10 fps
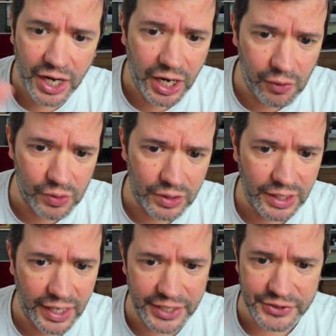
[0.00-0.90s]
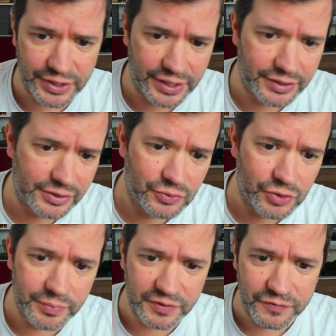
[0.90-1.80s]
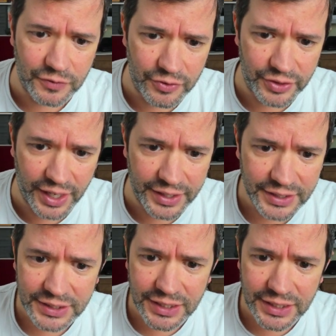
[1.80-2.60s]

how well hydrated you were before that,